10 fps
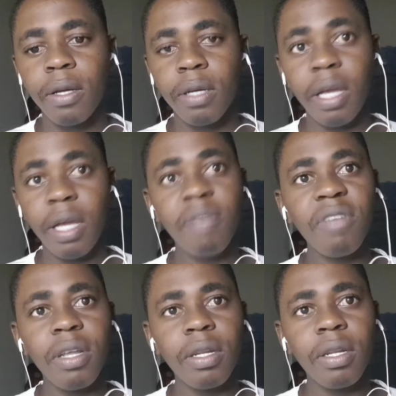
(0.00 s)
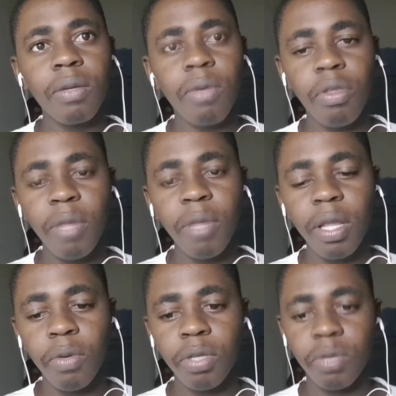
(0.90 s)
infinite. With human
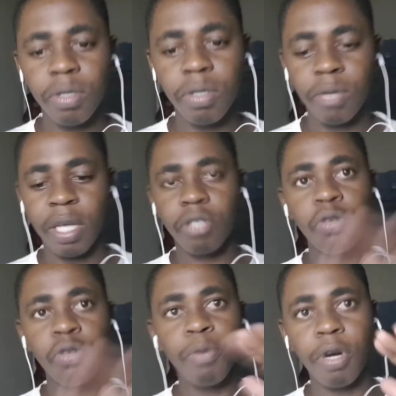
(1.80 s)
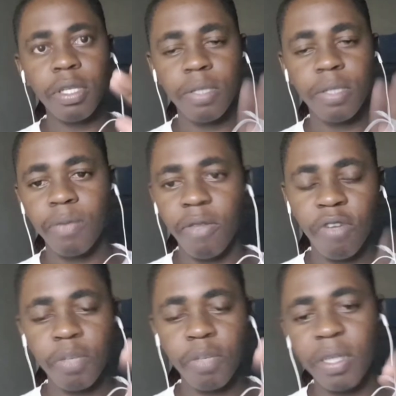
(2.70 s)
language, which has two parts, the
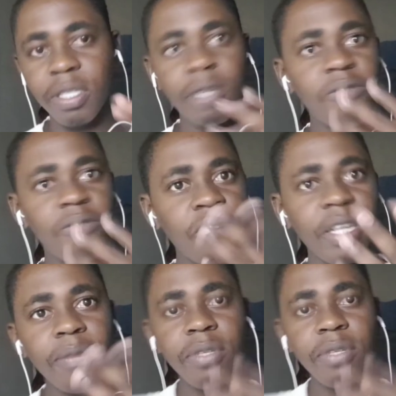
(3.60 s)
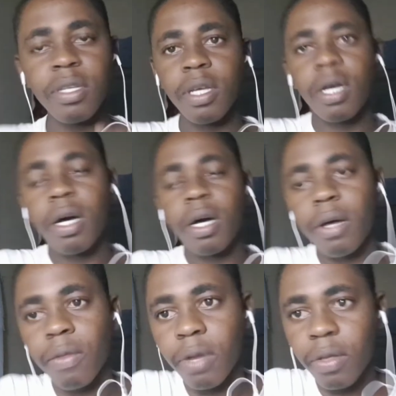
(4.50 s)
first part is the phonemes,
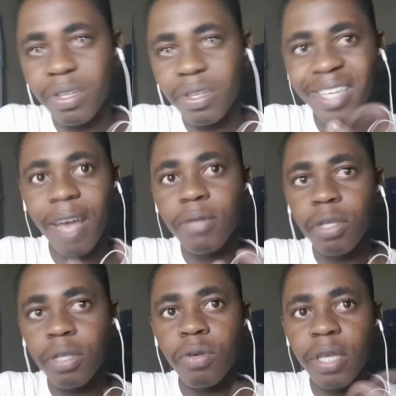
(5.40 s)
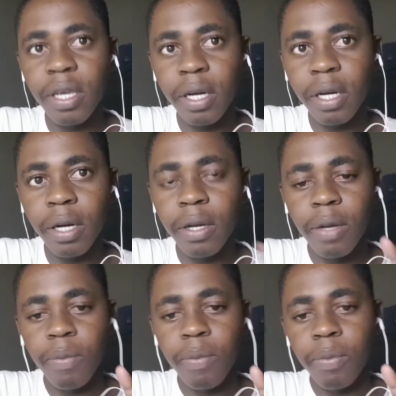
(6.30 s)
the sounds that you hear,
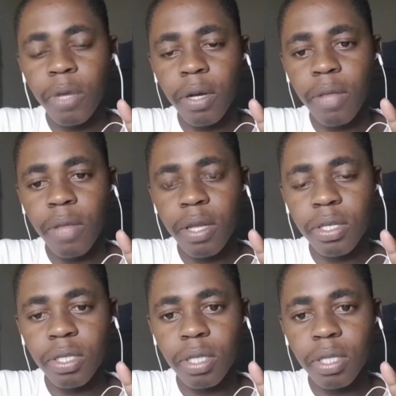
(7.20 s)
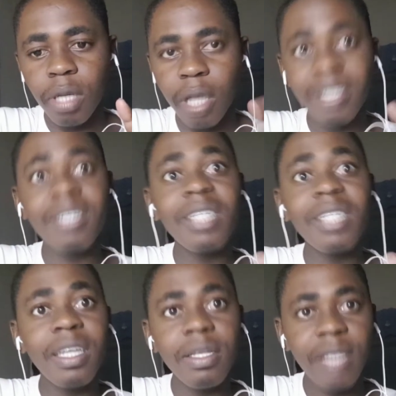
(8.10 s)
that is
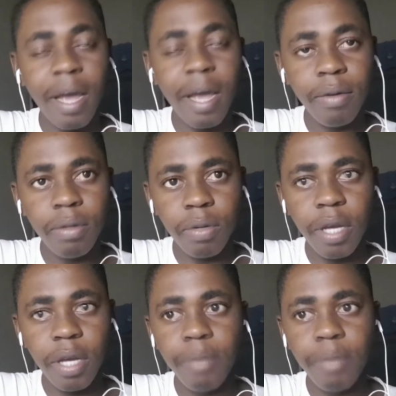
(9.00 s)
articulated sound, okay,